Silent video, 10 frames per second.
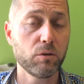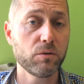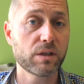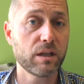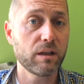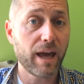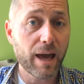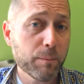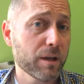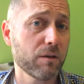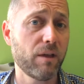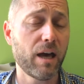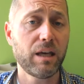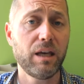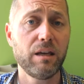who's in the ambit of
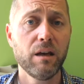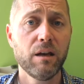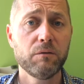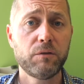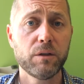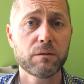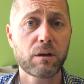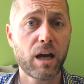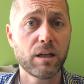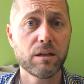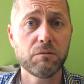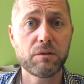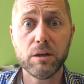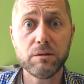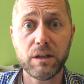that heat feel kind
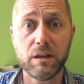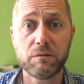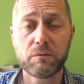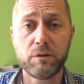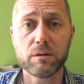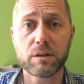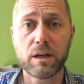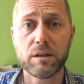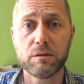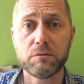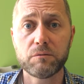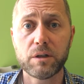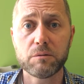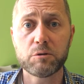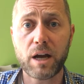of guilty, feel kind
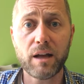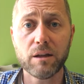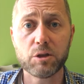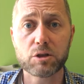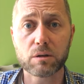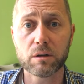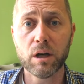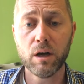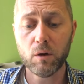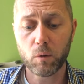of challenged or